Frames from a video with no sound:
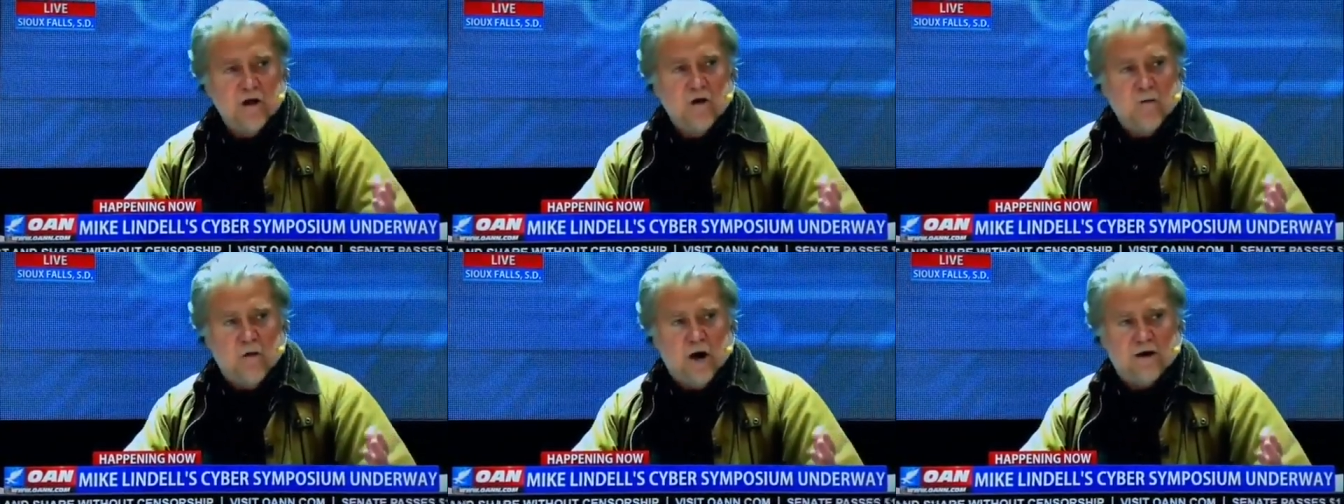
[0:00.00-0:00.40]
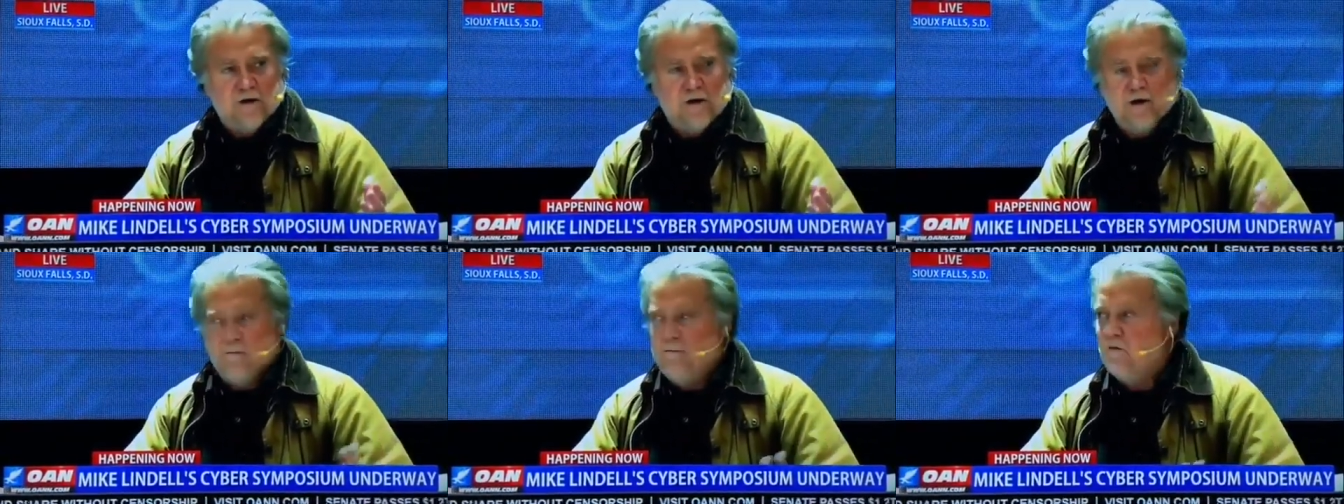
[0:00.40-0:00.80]

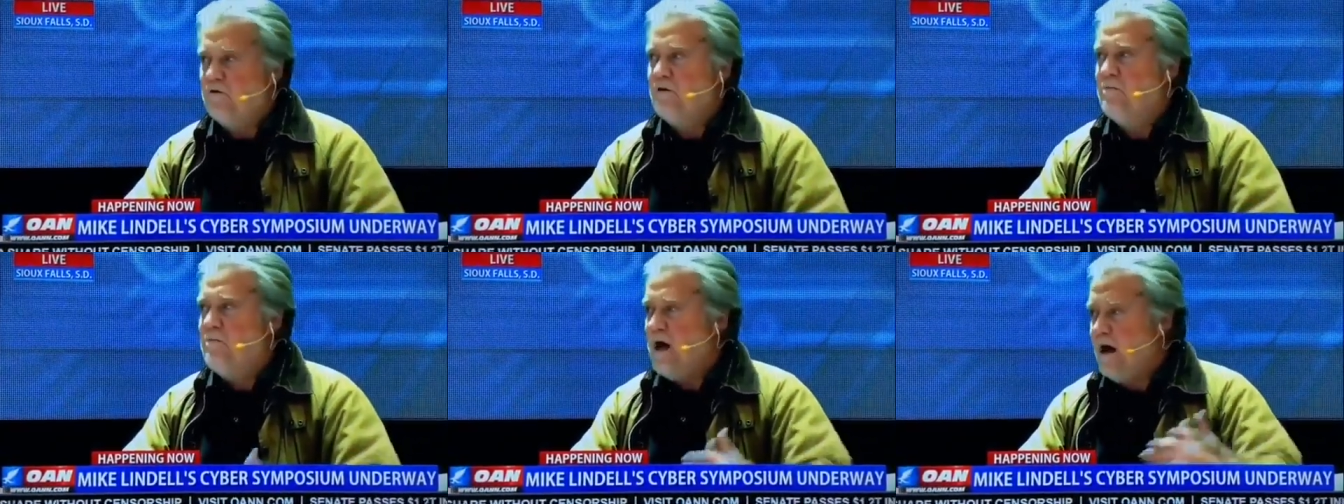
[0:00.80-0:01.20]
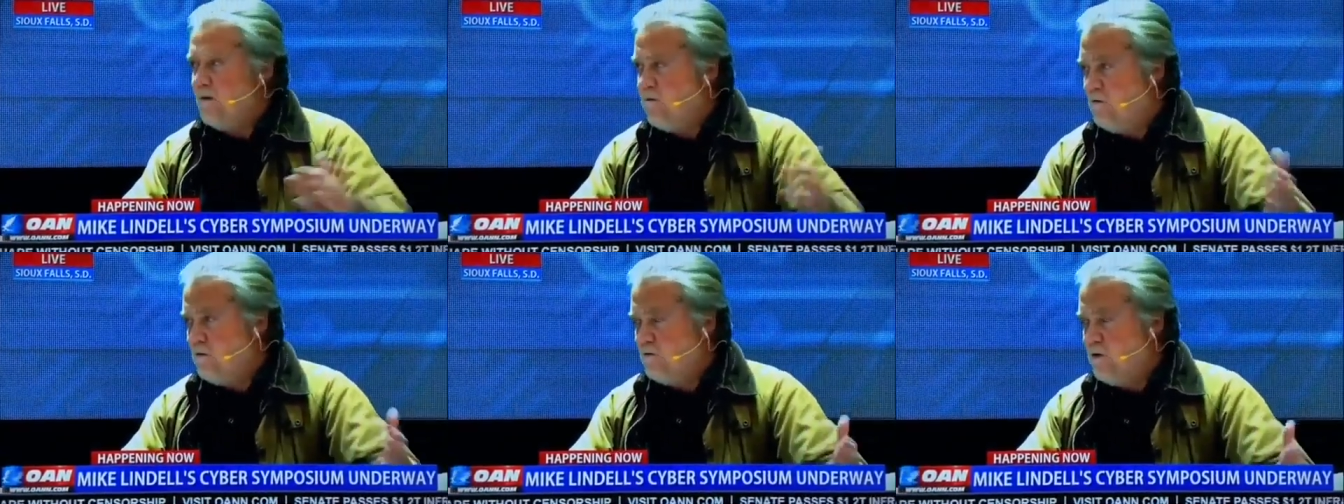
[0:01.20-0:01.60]
wandered up over the back
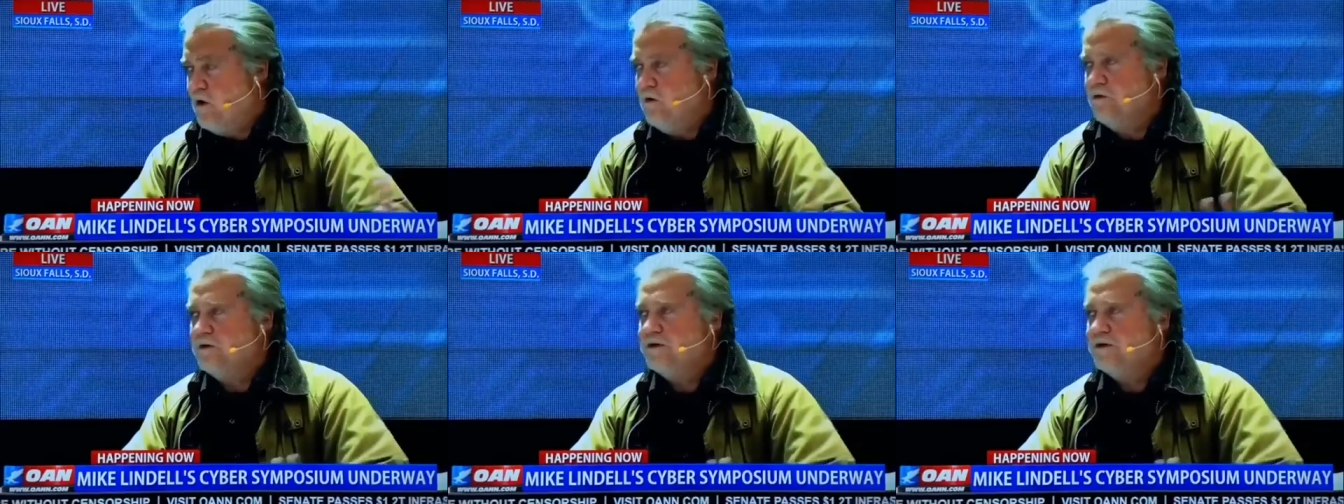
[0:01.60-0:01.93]
roads